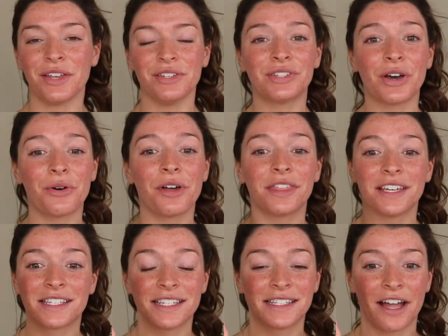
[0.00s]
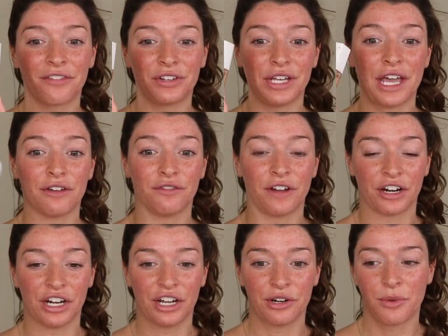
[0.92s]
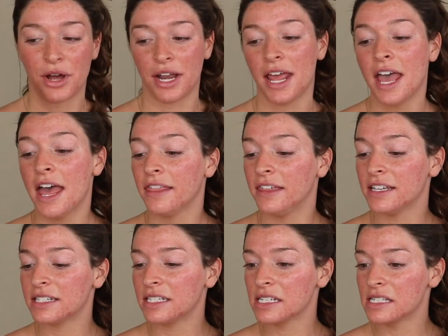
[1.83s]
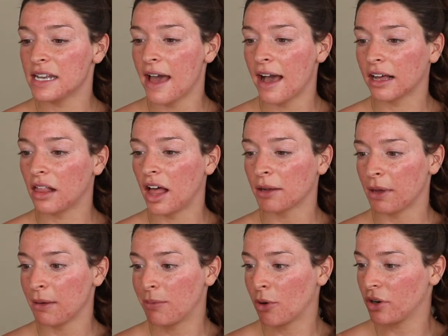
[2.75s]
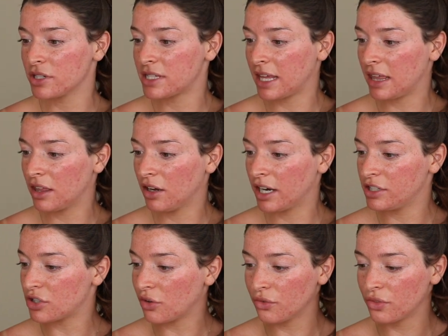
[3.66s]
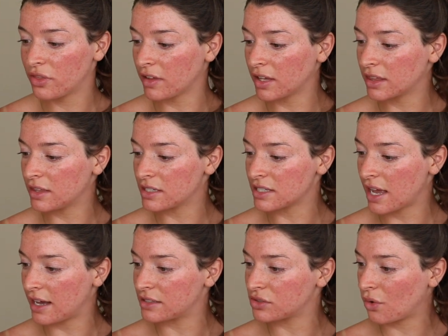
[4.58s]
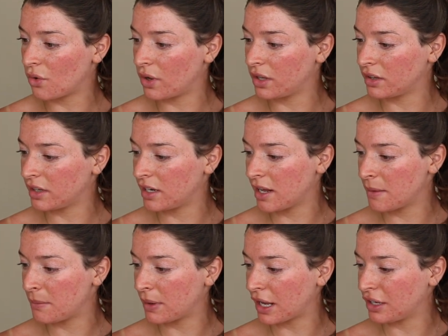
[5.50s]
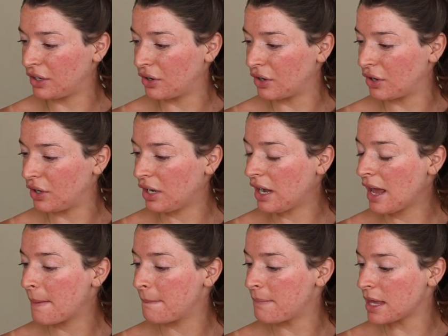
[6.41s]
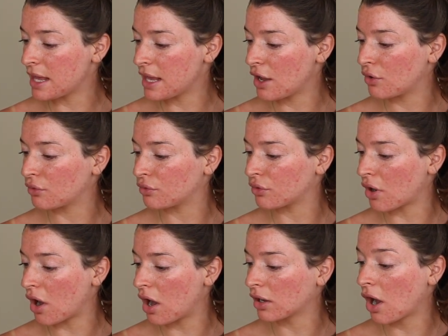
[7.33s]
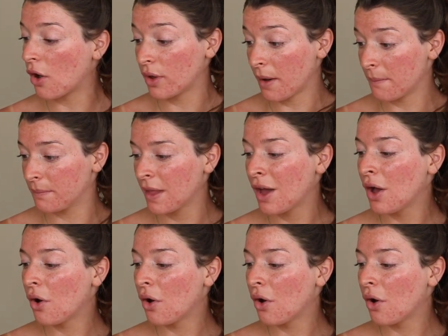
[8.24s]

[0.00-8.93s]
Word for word: So this is definitely a very good one. This does not clog my pores either. I don't think this has oil in it, but I could be wrong. Oh, yep.